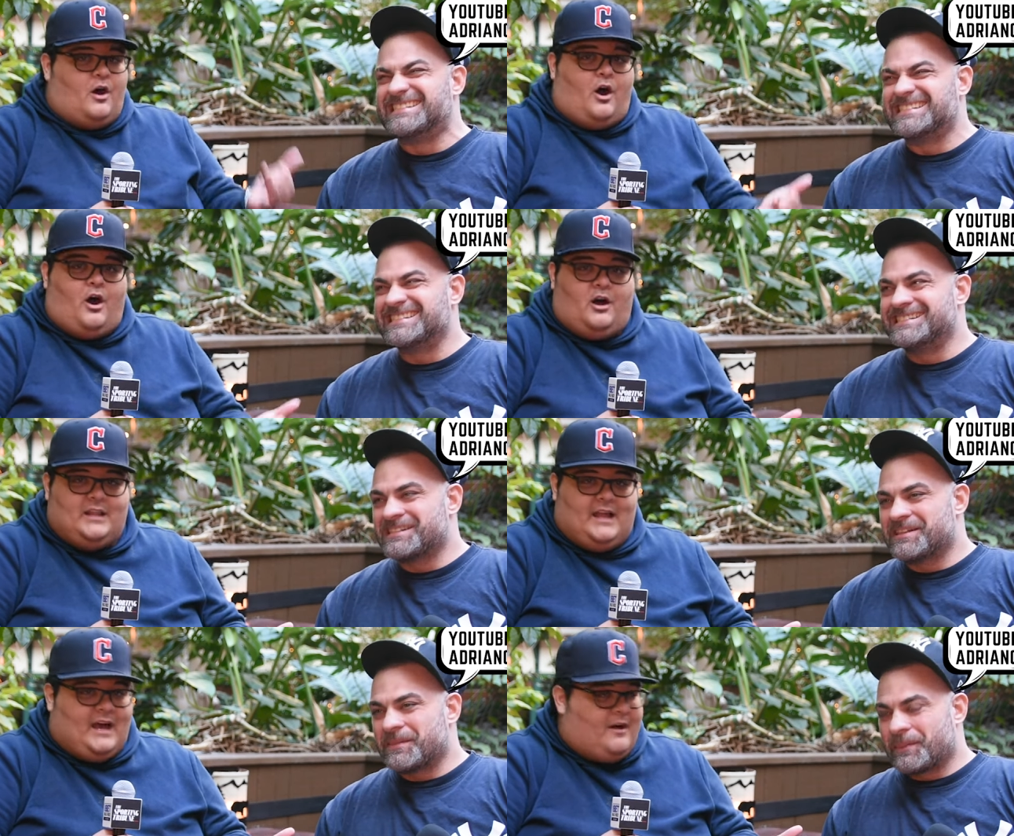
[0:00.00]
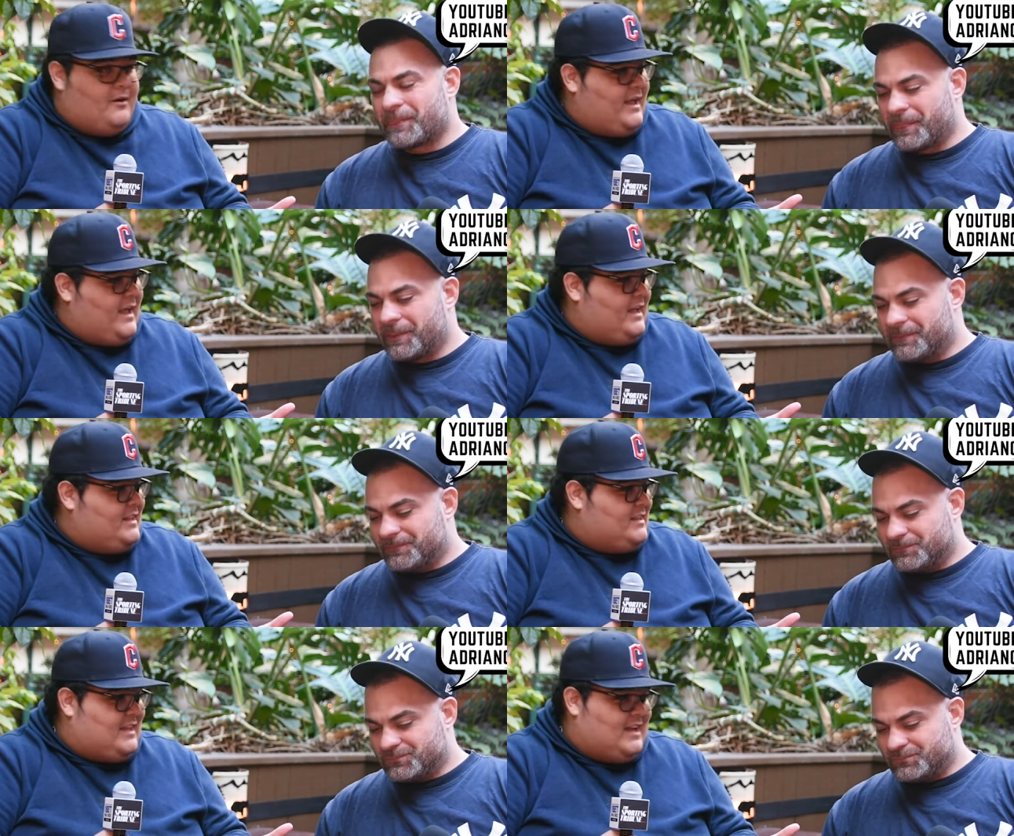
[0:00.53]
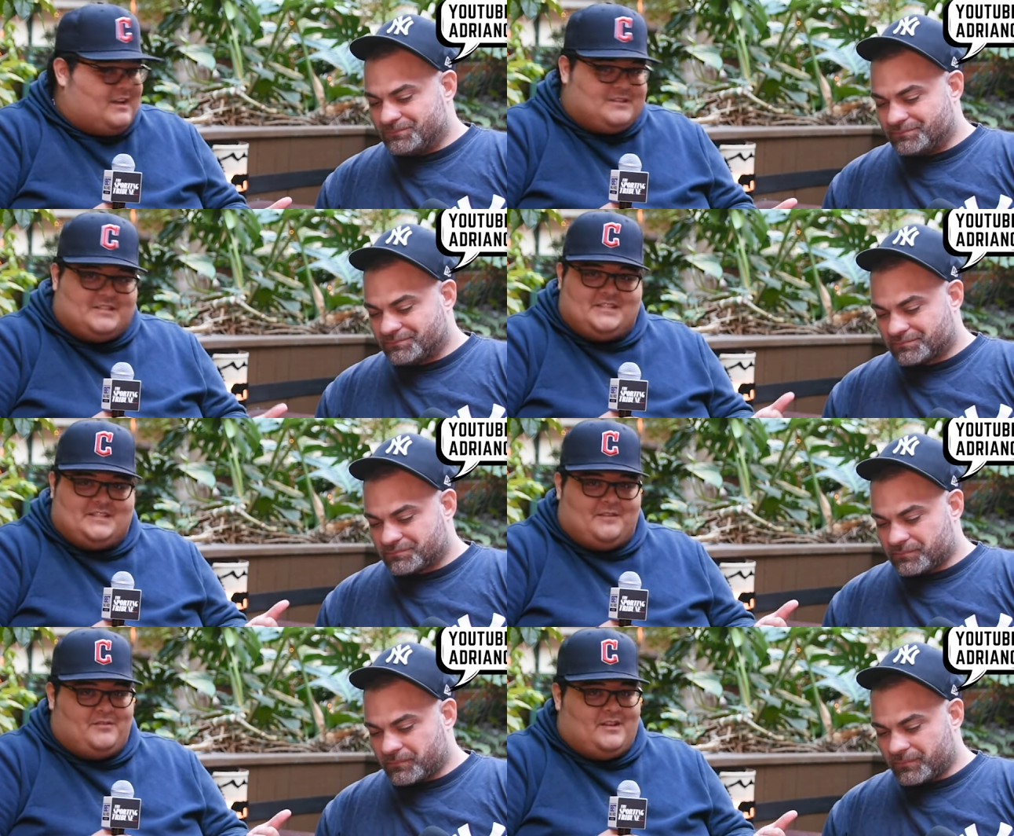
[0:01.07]
Speaker 1: all out
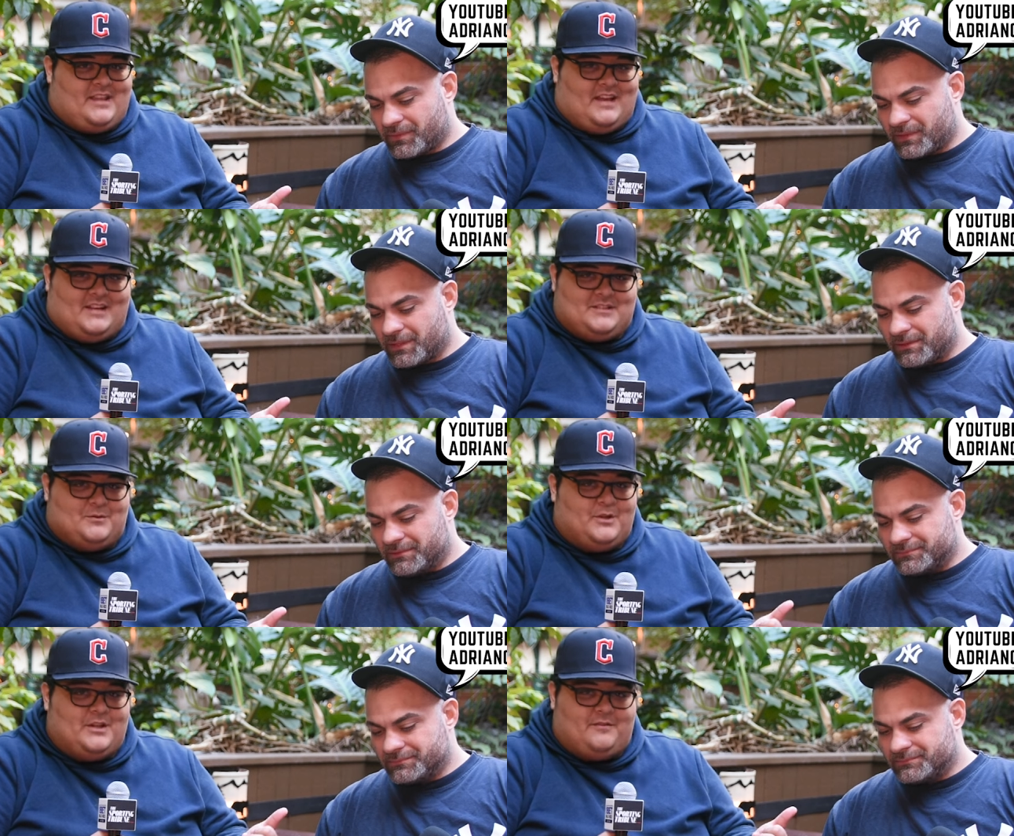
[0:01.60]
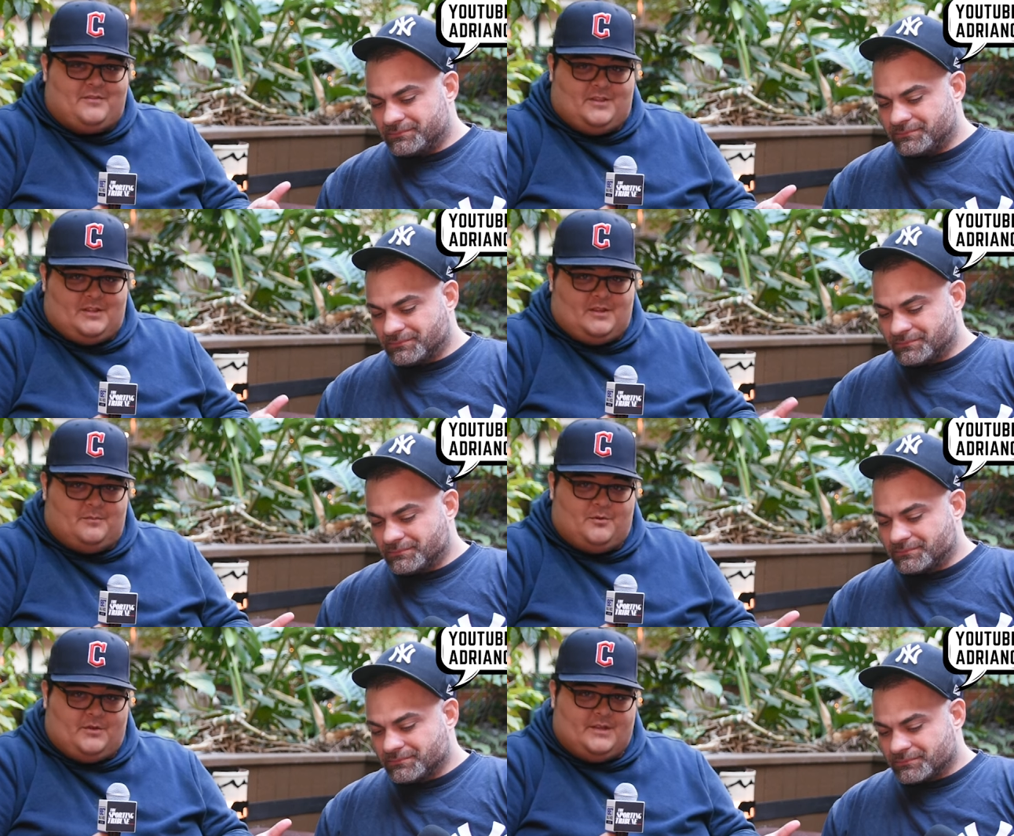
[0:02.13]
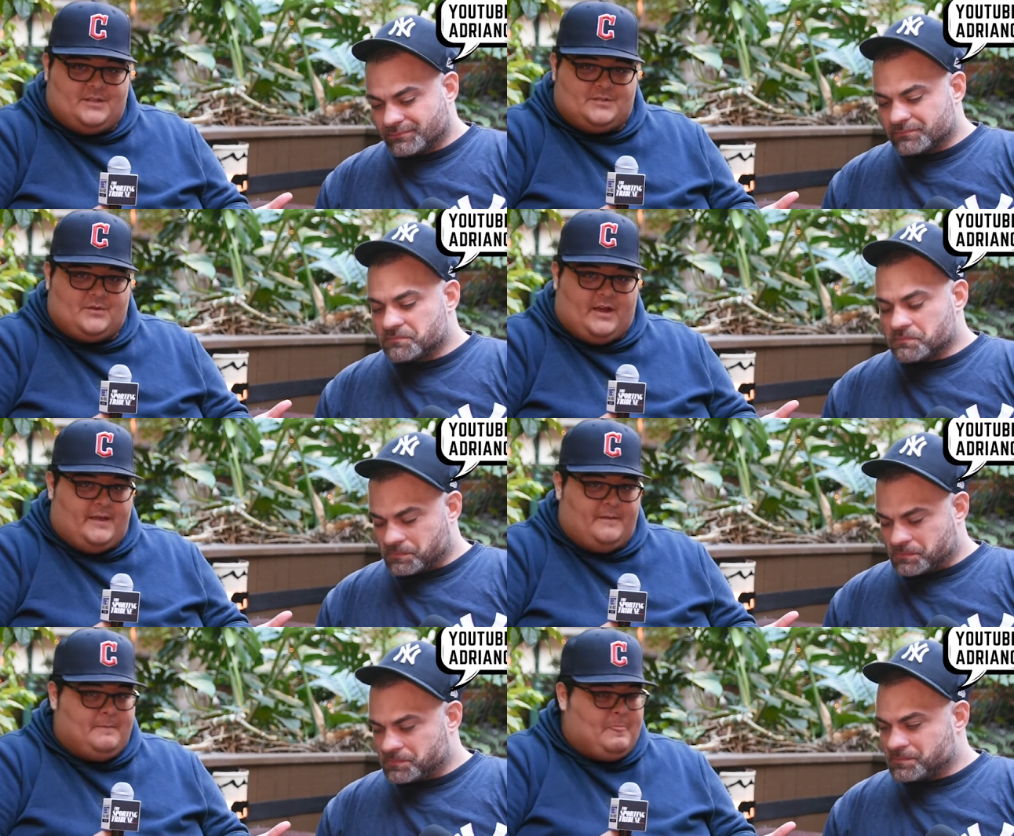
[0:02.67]
80,000, 70,000, whatever the number is,
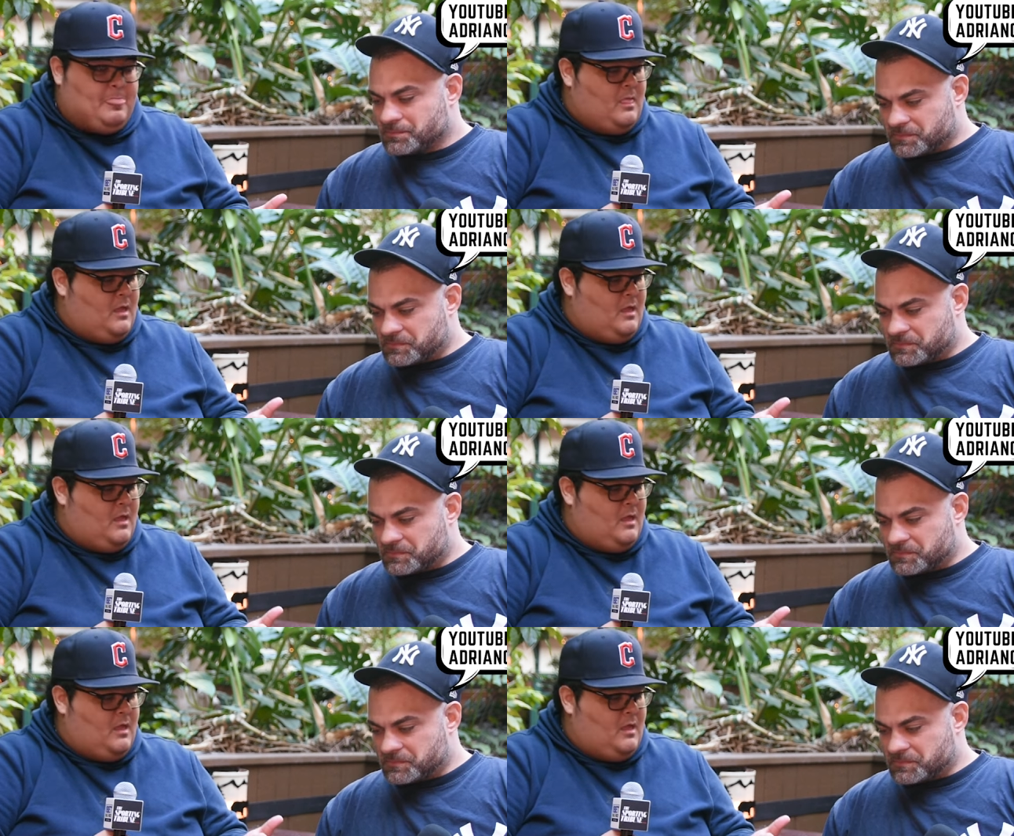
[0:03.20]
right?